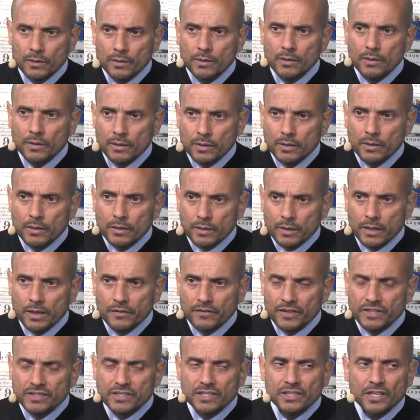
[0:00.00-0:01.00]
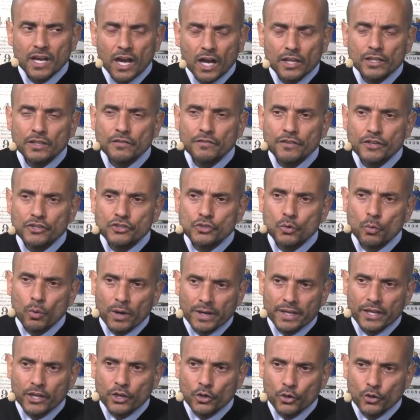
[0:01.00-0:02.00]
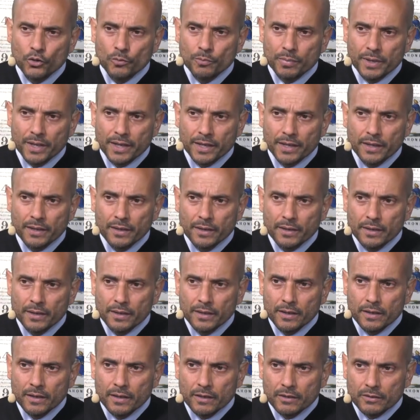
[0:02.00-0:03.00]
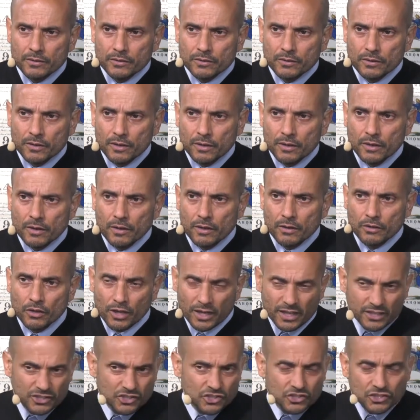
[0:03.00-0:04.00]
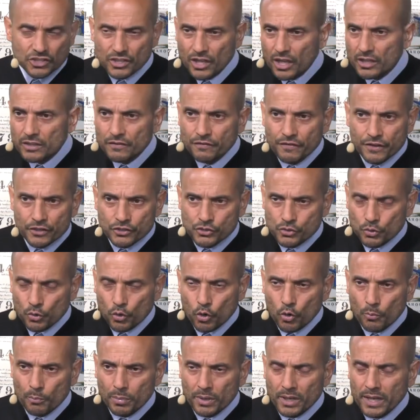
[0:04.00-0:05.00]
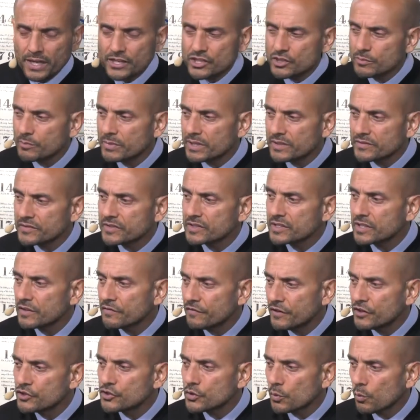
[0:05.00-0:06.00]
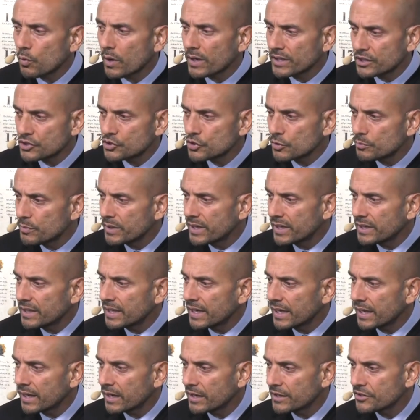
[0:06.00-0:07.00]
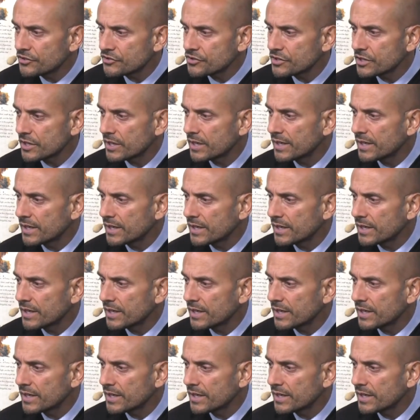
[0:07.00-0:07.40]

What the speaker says: If it's an unofficial one, it could be. Like it's just an unofficial compilation, but if it's an official one, it should be in the English.